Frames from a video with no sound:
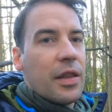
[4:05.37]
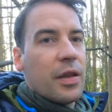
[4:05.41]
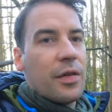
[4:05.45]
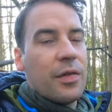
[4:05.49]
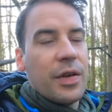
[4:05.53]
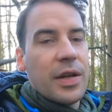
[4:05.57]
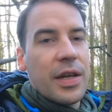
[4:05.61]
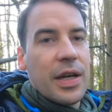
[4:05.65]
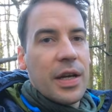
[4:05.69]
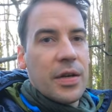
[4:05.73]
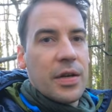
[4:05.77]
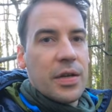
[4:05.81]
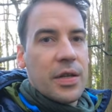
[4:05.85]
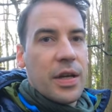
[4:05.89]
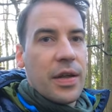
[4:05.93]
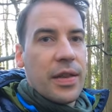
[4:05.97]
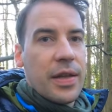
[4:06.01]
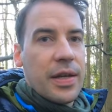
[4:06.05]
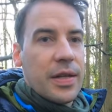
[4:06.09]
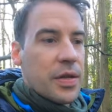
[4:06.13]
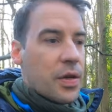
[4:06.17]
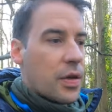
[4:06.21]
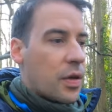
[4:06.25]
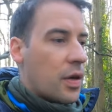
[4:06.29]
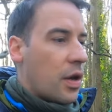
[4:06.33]
other videos like
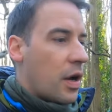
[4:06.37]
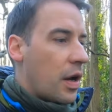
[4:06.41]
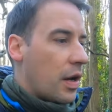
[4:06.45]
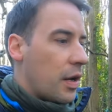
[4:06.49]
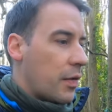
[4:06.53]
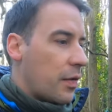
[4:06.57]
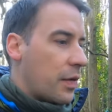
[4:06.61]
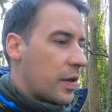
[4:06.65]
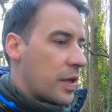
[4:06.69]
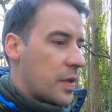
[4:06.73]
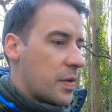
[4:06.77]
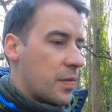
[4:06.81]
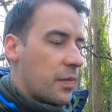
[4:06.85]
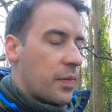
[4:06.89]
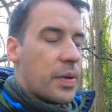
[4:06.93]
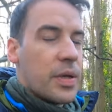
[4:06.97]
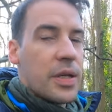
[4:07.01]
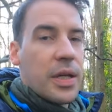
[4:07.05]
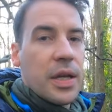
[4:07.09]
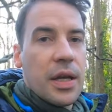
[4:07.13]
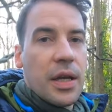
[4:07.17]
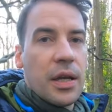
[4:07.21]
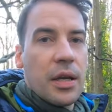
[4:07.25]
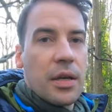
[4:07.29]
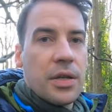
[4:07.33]
this online of this
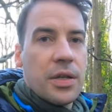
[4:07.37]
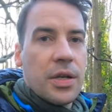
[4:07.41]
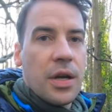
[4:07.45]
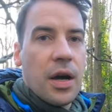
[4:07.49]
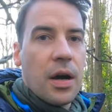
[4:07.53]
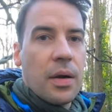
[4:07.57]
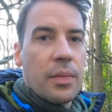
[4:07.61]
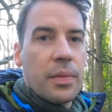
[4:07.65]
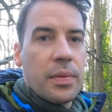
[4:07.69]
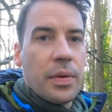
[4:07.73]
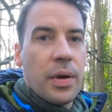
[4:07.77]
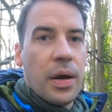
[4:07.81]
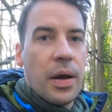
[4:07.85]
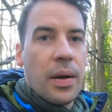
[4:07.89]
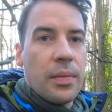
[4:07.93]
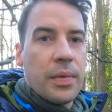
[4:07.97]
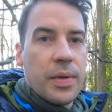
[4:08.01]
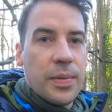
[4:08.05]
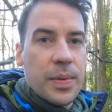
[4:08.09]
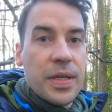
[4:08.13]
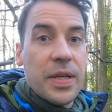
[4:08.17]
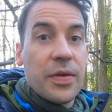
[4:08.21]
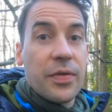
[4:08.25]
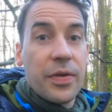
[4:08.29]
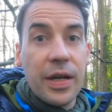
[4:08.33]
particular tarp, um,
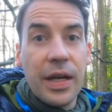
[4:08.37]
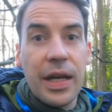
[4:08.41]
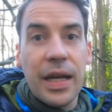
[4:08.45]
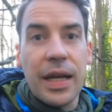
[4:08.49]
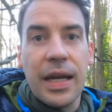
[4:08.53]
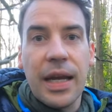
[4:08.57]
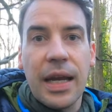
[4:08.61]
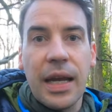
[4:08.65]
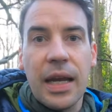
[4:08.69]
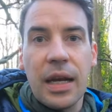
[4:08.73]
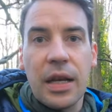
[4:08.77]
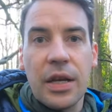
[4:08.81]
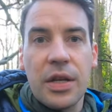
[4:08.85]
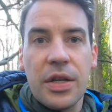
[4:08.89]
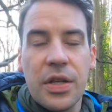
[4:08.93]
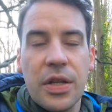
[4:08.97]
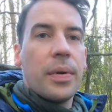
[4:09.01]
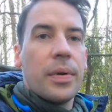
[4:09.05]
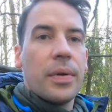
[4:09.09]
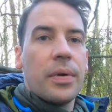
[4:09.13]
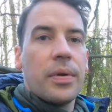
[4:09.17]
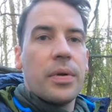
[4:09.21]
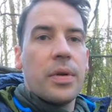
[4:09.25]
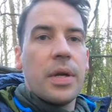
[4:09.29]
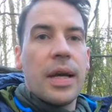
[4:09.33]
specifically in English,
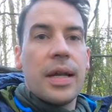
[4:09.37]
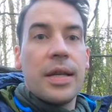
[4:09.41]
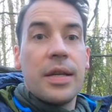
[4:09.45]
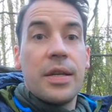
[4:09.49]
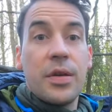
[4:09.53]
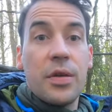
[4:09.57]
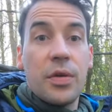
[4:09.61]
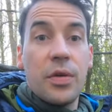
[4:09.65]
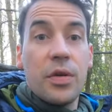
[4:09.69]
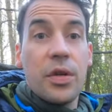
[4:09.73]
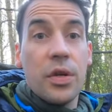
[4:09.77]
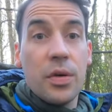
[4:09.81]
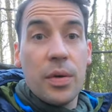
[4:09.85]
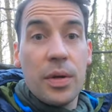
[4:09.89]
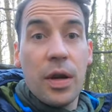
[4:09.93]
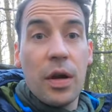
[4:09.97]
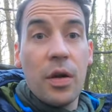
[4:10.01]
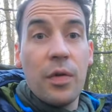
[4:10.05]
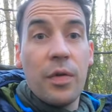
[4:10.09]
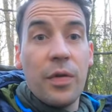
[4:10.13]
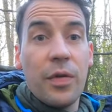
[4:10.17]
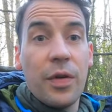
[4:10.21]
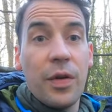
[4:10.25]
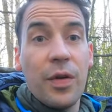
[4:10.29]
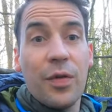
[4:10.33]
and, and do, do an
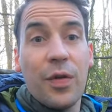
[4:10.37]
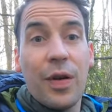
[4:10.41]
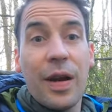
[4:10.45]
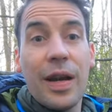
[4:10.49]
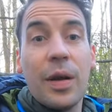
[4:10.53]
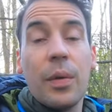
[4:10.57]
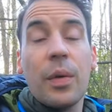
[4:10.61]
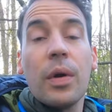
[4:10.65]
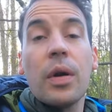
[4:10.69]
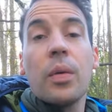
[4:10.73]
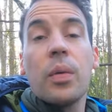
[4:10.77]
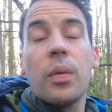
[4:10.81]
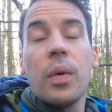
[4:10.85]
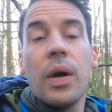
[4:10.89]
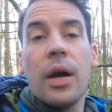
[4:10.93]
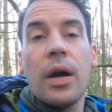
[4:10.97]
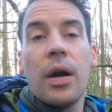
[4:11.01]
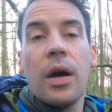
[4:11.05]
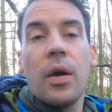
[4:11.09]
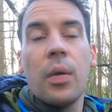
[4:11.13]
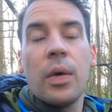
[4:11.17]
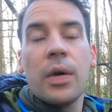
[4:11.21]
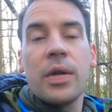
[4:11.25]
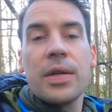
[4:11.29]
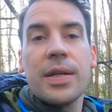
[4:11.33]
overview for anyone w
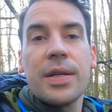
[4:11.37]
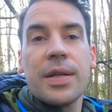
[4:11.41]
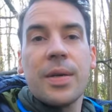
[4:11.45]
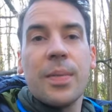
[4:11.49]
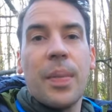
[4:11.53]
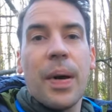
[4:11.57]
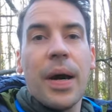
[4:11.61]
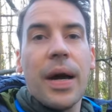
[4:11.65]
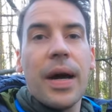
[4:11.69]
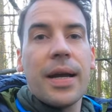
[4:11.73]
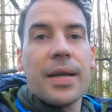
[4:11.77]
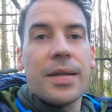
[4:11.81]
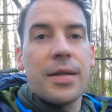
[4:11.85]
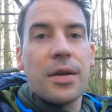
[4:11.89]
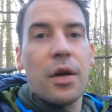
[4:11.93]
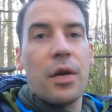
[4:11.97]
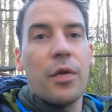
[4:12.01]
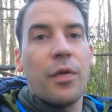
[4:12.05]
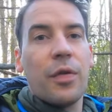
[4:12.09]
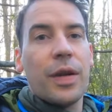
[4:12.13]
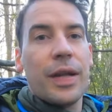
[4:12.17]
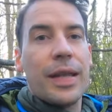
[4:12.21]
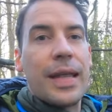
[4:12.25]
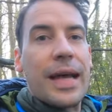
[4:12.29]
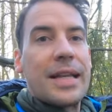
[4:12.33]
wanting to buy it, so
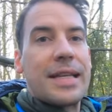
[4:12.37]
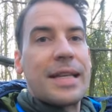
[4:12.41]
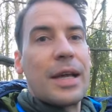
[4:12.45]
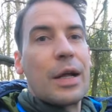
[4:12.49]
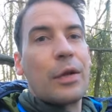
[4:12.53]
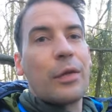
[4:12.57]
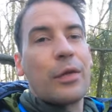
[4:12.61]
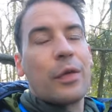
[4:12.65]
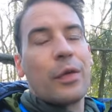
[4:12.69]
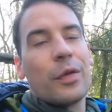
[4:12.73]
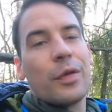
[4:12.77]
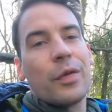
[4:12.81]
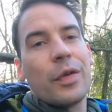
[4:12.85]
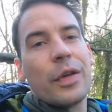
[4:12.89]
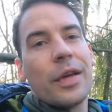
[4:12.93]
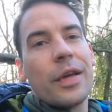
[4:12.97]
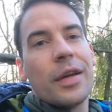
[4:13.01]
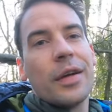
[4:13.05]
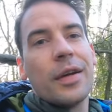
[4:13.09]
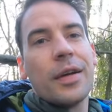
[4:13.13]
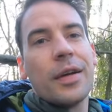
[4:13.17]
hopefully that's helpful for you.